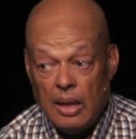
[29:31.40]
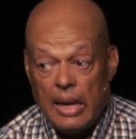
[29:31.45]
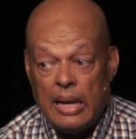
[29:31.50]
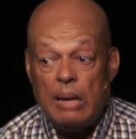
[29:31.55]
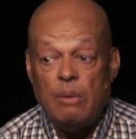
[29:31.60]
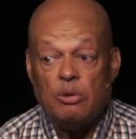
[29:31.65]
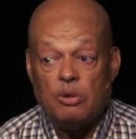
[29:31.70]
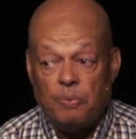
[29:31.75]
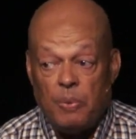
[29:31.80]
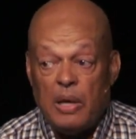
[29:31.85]

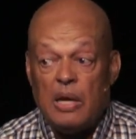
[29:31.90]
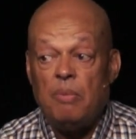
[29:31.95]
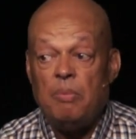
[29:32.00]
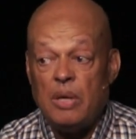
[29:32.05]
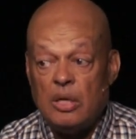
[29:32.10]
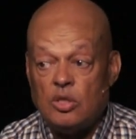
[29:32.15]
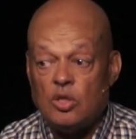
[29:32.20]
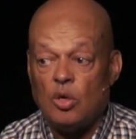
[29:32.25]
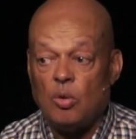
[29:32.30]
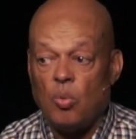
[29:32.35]
And he was pinning
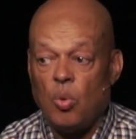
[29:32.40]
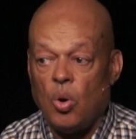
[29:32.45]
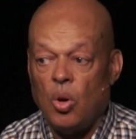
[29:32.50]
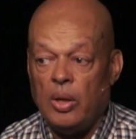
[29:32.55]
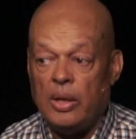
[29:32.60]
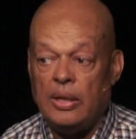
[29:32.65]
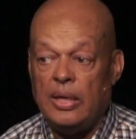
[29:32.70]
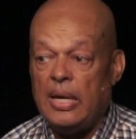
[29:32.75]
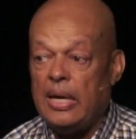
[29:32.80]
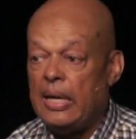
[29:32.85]
me to the
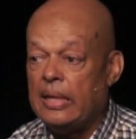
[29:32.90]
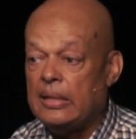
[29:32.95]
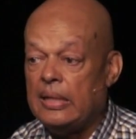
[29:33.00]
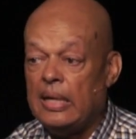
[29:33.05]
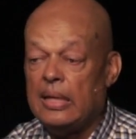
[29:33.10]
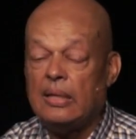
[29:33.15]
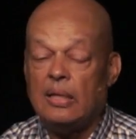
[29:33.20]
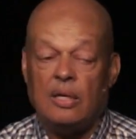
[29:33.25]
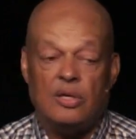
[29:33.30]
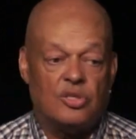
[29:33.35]
wall. And then at
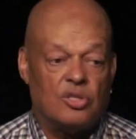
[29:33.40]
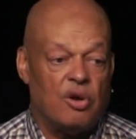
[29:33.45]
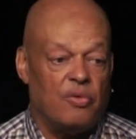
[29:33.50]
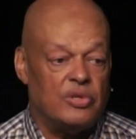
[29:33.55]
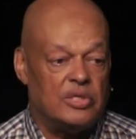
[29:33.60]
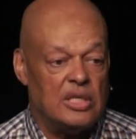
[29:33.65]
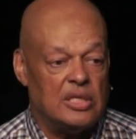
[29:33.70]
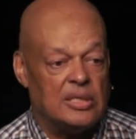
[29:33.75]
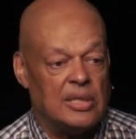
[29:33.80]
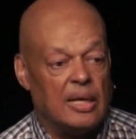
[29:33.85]
the end of the
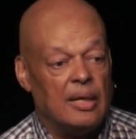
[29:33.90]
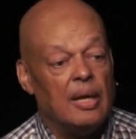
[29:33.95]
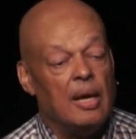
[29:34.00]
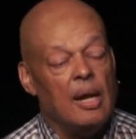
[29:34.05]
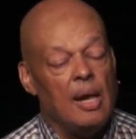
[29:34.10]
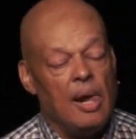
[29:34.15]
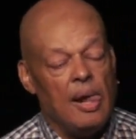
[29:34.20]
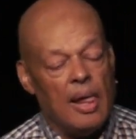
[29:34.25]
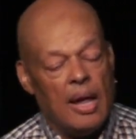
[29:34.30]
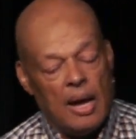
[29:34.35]
service, he said,
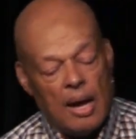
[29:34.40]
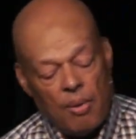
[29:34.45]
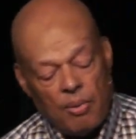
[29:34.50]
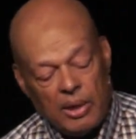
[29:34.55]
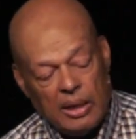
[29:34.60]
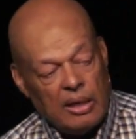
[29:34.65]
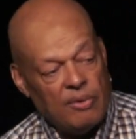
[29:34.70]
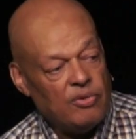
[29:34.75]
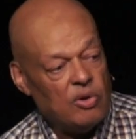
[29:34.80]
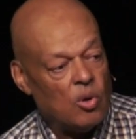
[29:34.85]
I
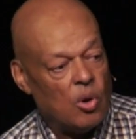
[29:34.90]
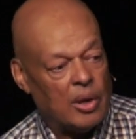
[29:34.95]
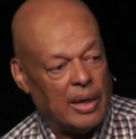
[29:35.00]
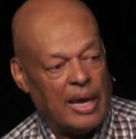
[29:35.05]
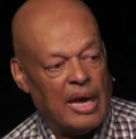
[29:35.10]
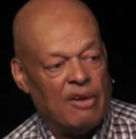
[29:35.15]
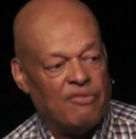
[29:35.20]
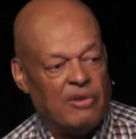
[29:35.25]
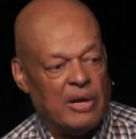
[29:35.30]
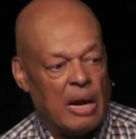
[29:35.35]
want to give you all a
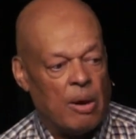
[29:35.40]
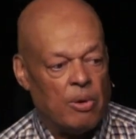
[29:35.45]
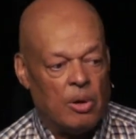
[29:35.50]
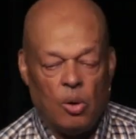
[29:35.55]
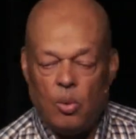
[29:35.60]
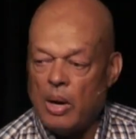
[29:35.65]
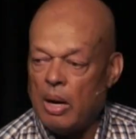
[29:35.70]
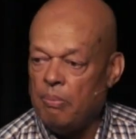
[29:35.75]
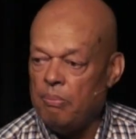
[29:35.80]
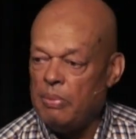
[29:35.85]
half an hour
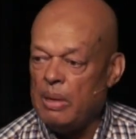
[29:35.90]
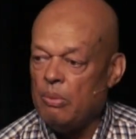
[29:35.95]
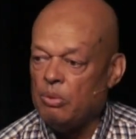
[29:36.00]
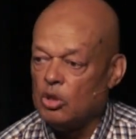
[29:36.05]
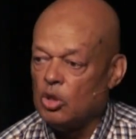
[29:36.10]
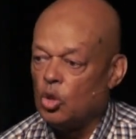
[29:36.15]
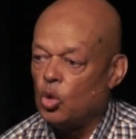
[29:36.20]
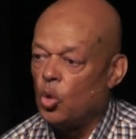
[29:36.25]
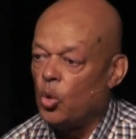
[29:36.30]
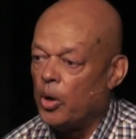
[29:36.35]
to go out and be
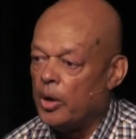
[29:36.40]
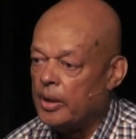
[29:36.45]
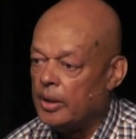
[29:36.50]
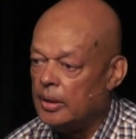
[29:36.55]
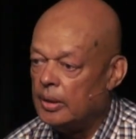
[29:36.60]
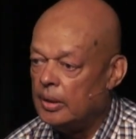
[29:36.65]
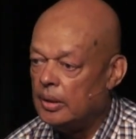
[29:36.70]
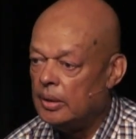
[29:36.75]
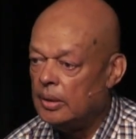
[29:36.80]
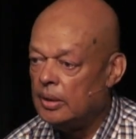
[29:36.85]
with the Lord.
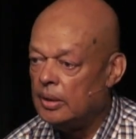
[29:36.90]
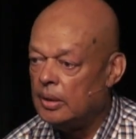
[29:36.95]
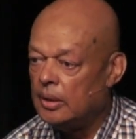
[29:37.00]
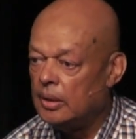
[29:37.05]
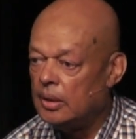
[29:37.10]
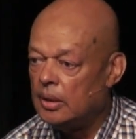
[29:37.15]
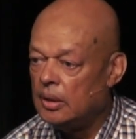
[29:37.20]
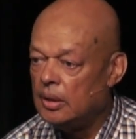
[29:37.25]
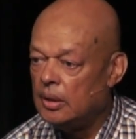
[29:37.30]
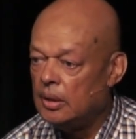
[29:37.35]

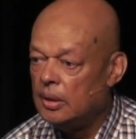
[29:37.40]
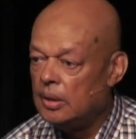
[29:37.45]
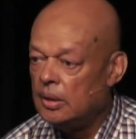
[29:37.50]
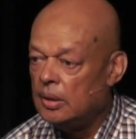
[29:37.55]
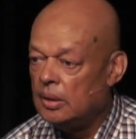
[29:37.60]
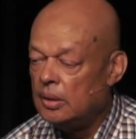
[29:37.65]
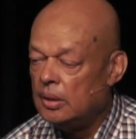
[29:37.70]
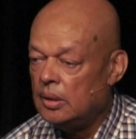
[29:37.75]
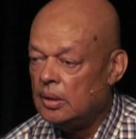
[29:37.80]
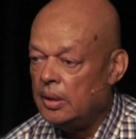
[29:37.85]

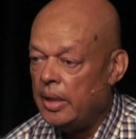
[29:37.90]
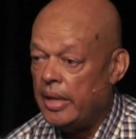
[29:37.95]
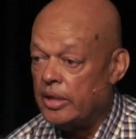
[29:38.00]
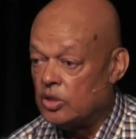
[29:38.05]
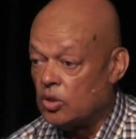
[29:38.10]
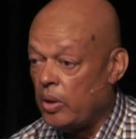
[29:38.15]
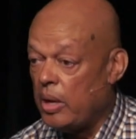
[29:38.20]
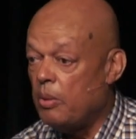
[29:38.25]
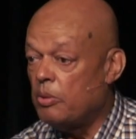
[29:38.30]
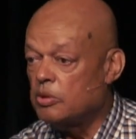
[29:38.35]

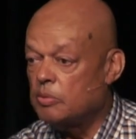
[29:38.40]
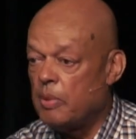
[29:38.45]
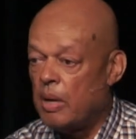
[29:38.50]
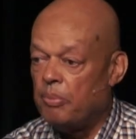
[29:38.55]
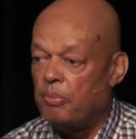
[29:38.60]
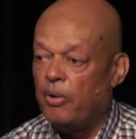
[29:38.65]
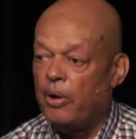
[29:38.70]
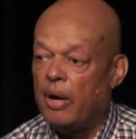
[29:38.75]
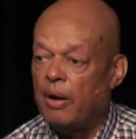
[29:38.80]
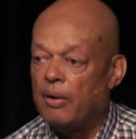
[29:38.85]
And so here was
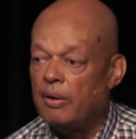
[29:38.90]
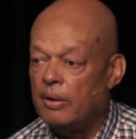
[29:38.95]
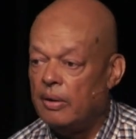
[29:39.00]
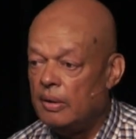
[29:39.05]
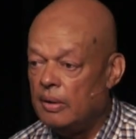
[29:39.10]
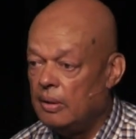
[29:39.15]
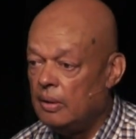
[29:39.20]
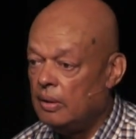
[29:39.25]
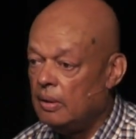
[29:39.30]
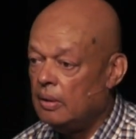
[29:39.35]
my prayer.
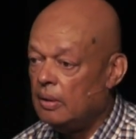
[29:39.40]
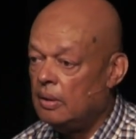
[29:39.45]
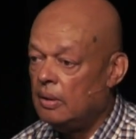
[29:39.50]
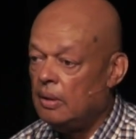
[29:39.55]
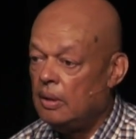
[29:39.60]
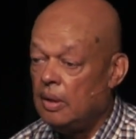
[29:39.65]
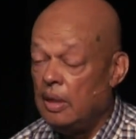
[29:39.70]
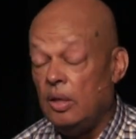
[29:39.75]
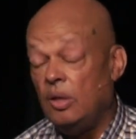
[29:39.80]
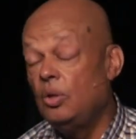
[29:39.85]

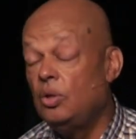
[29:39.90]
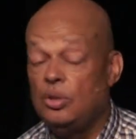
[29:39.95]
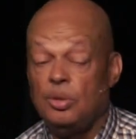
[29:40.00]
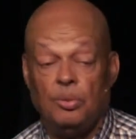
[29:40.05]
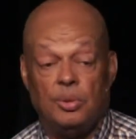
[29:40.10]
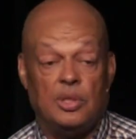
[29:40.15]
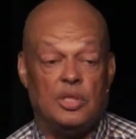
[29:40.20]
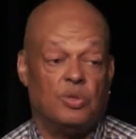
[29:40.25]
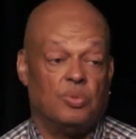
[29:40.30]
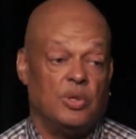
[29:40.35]
And you could
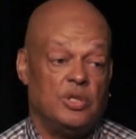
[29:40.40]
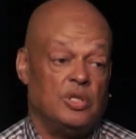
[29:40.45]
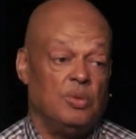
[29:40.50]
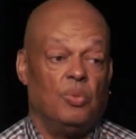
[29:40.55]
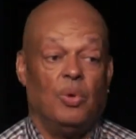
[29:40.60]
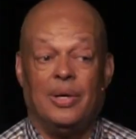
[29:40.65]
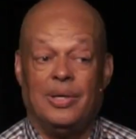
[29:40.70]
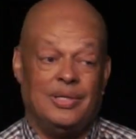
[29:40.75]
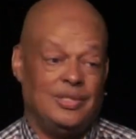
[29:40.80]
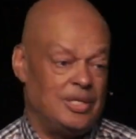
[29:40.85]
do with this what
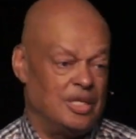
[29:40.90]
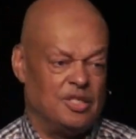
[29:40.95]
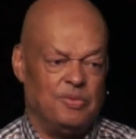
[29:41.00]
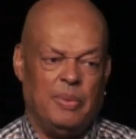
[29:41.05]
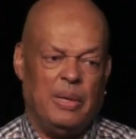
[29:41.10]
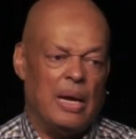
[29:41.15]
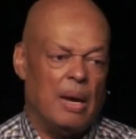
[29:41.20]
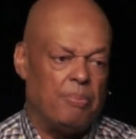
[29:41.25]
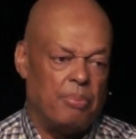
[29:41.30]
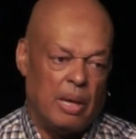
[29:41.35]
you want. It's just
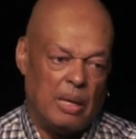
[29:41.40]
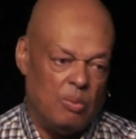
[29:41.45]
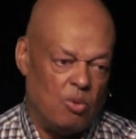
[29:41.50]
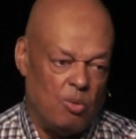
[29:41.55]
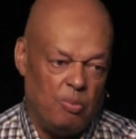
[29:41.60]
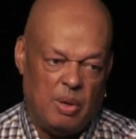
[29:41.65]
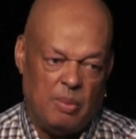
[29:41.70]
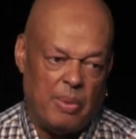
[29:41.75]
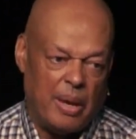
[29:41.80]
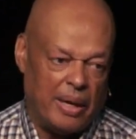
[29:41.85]
me. I probably
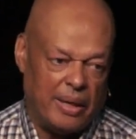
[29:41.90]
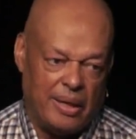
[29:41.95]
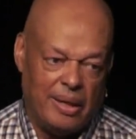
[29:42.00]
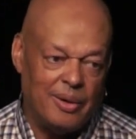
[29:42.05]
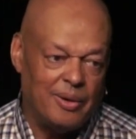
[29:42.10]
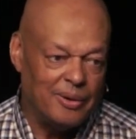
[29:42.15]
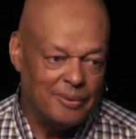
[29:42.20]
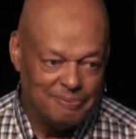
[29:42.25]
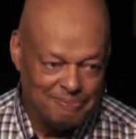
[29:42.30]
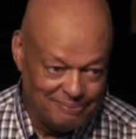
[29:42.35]
won't be back
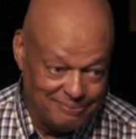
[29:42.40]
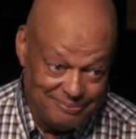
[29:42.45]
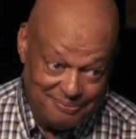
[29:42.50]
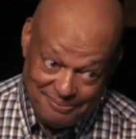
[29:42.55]
here.